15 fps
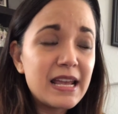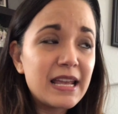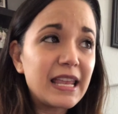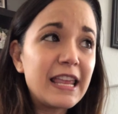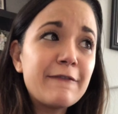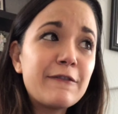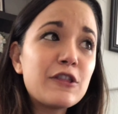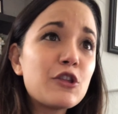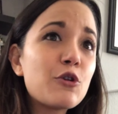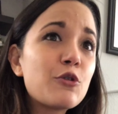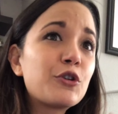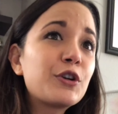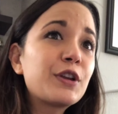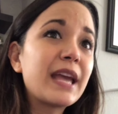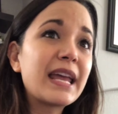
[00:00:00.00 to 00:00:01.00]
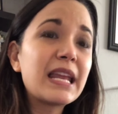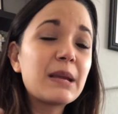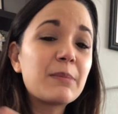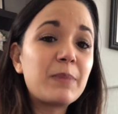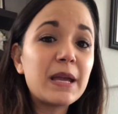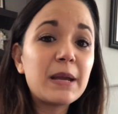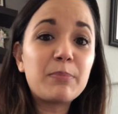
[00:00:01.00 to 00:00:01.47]
even though they're
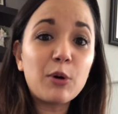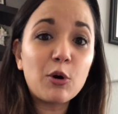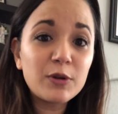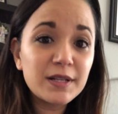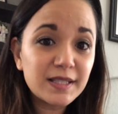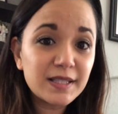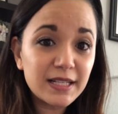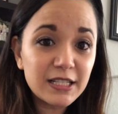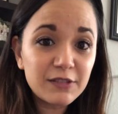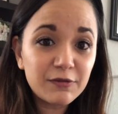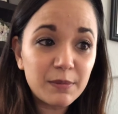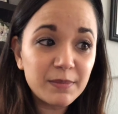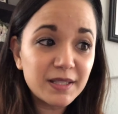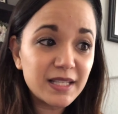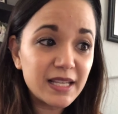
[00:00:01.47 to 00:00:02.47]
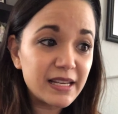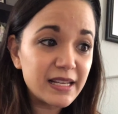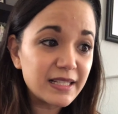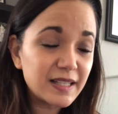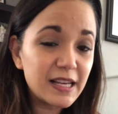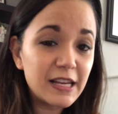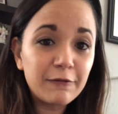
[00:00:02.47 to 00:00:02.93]
getting big bonuses from
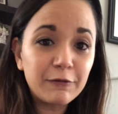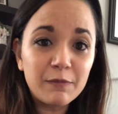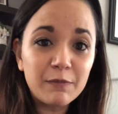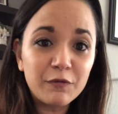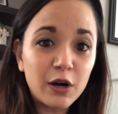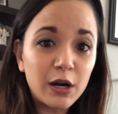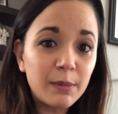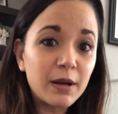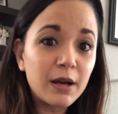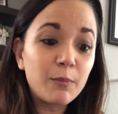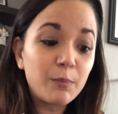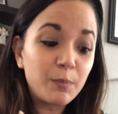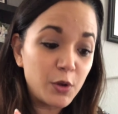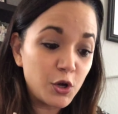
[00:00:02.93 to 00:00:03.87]
CDC, from pharma,